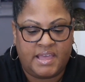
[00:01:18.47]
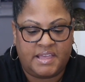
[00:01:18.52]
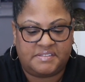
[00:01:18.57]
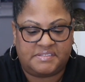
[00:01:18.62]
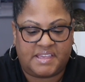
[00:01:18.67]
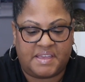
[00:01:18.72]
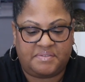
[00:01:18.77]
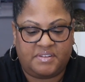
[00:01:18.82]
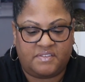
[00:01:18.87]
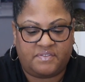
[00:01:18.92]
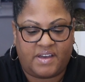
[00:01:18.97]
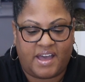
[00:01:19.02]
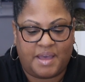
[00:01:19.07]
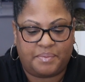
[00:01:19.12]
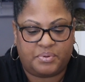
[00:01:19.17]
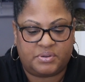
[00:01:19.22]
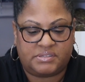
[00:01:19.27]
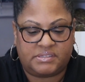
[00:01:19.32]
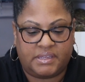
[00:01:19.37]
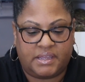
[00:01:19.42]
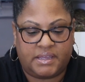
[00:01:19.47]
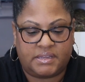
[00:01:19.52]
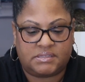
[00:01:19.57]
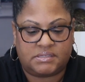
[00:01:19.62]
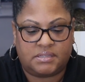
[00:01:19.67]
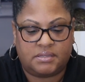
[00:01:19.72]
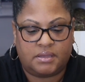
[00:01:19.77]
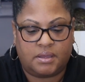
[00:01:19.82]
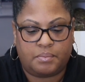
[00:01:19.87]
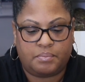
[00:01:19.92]

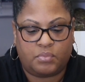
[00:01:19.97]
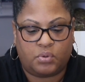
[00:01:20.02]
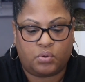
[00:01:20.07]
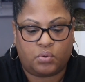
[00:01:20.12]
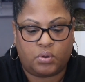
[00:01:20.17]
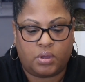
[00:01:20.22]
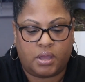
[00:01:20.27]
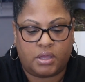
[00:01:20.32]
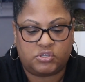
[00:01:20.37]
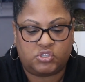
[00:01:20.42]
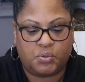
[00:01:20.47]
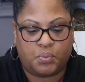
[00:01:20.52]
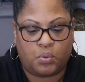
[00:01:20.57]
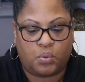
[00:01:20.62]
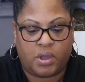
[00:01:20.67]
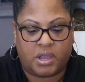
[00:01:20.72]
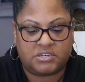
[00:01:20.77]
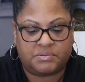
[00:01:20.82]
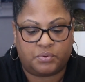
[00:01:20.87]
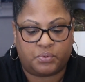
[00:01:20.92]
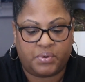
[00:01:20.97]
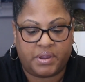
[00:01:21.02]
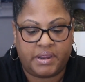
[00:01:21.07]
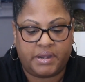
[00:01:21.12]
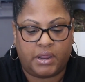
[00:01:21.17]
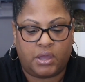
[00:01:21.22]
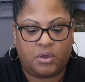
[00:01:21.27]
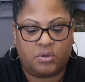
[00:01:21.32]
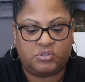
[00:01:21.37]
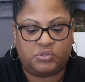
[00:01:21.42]
75% superwash
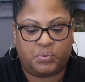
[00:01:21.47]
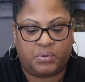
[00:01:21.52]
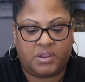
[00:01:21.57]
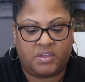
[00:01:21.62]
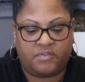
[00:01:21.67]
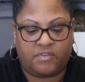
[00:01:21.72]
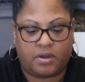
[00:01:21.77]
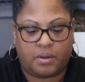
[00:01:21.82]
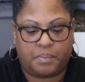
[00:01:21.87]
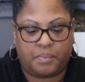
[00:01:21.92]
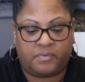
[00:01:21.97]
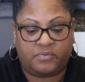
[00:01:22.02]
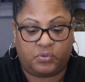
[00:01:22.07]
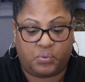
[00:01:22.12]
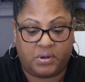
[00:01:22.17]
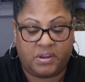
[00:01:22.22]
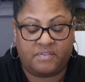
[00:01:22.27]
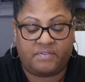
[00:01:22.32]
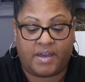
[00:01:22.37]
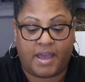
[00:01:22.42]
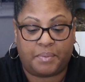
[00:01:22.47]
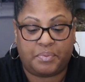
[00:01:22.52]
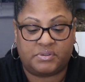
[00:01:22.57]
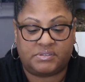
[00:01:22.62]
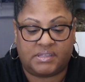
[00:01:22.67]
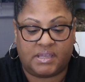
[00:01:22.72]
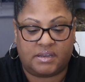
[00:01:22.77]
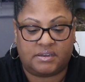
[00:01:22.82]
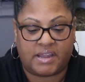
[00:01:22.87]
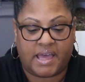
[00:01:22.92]
merino,
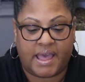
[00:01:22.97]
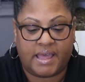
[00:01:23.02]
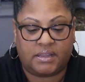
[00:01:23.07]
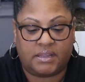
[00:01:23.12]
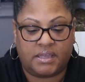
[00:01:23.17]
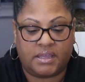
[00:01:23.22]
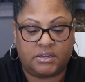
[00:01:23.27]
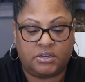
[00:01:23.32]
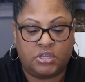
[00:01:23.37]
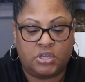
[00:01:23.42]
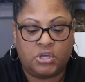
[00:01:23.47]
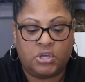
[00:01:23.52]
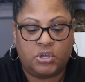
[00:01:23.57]
25% nylon,